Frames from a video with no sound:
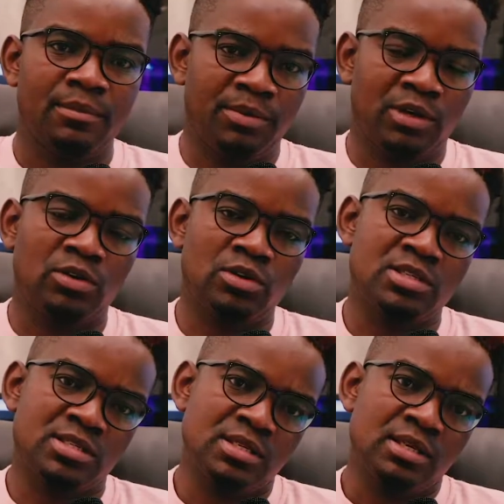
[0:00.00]

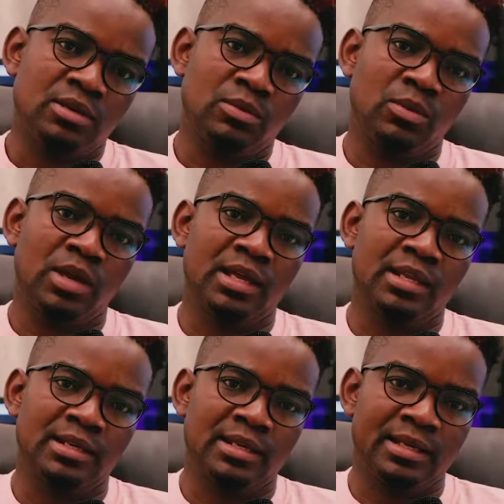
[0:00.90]
because
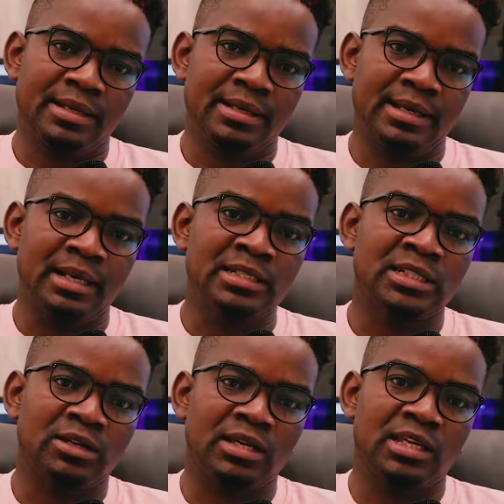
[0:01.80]
when
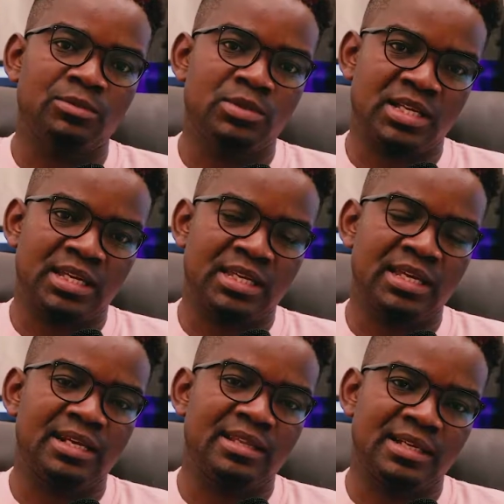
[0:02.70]
electrical cables are
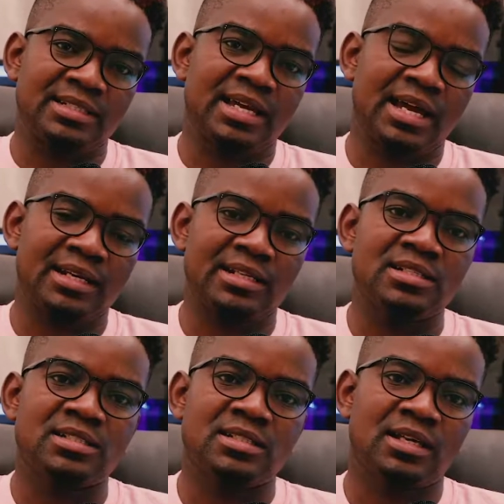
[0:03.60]
carrying that
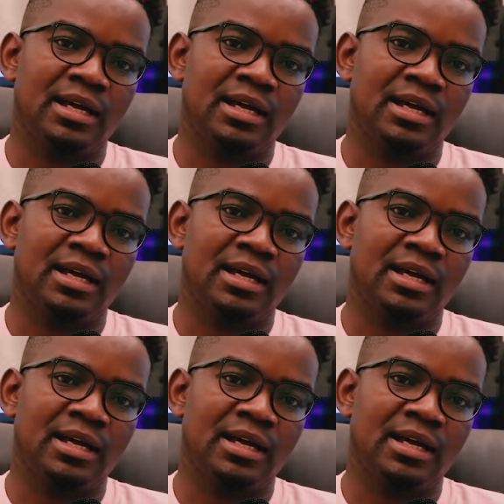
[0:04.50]
current,